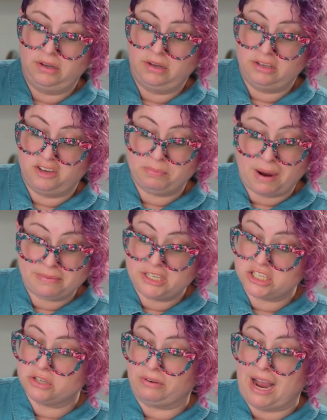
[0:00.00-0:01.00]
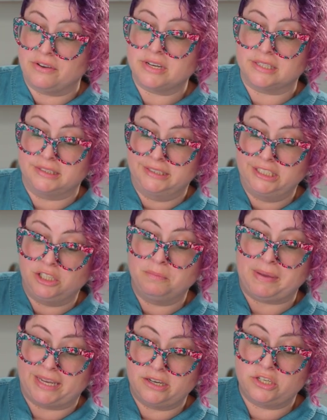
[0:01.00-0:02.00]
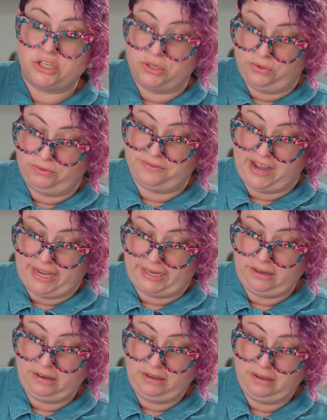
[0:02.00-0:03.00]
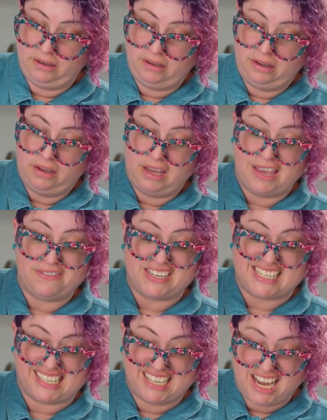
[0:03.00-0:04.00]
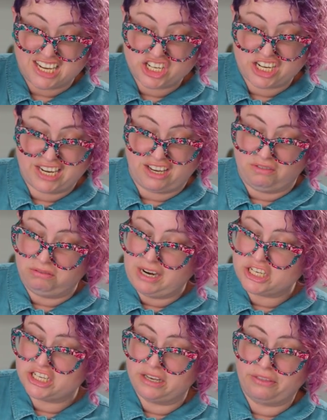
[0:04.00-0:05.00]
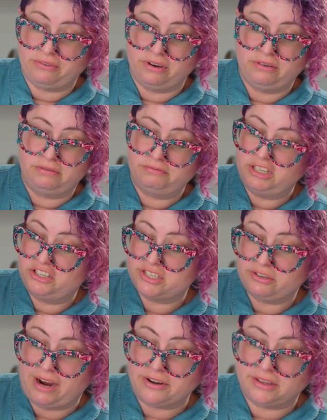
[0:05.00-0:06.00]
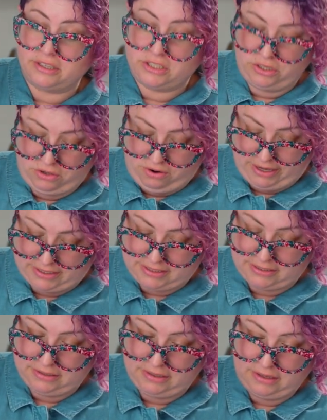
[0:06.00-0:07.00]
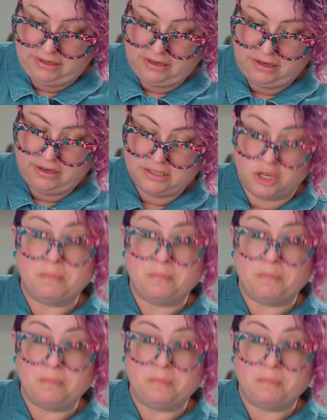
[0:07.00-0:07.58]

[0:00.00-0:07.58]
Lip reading: you've probably just ground a little bit too fine. If it's gushing and rushing through, you just ground a little too coarse. So